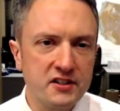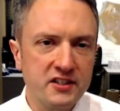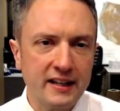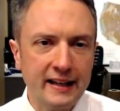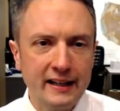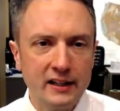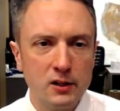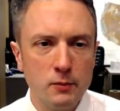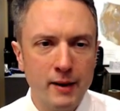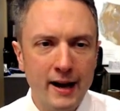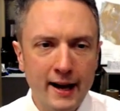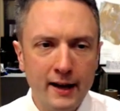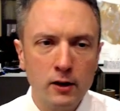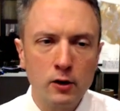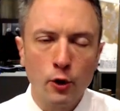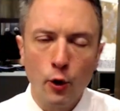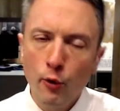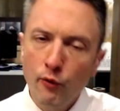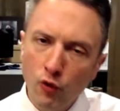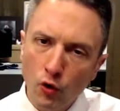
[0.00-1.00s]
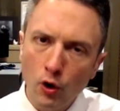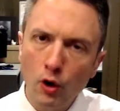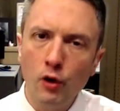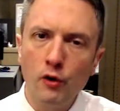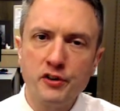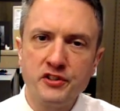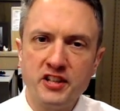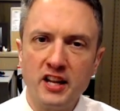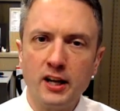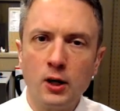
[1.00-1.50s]
and the pattern overall
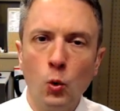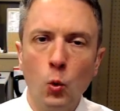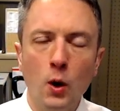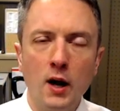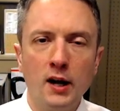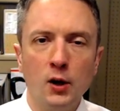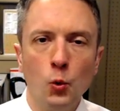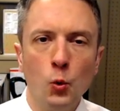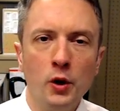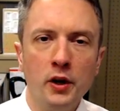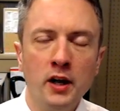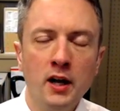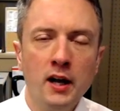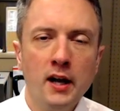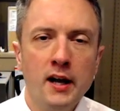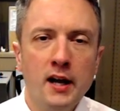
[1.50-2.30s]
is a quiet one,